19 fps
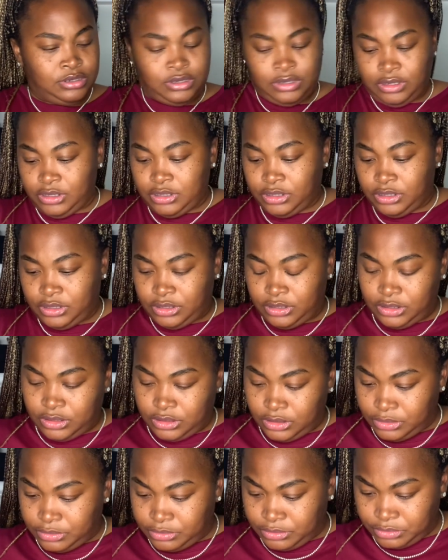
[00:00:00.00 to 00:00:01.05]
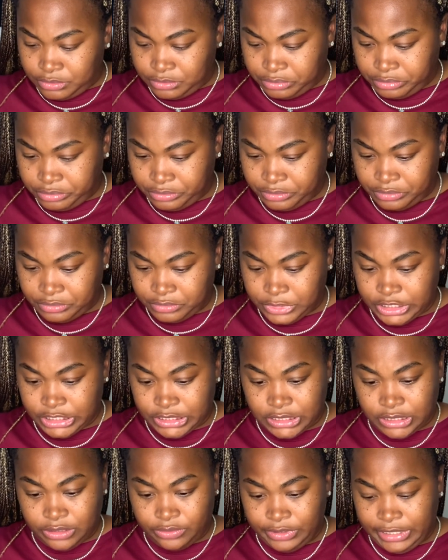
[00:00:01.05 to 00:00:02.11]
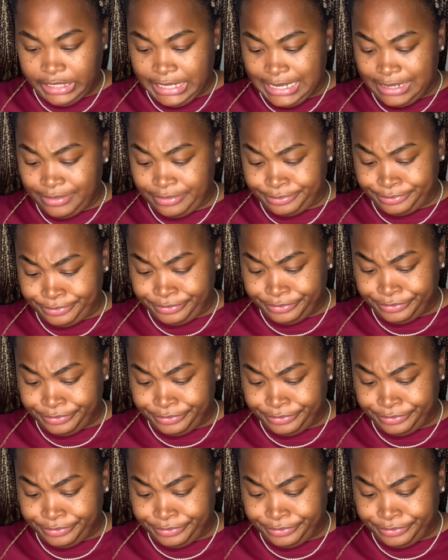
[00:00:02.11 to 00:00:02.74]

Um, it's no name,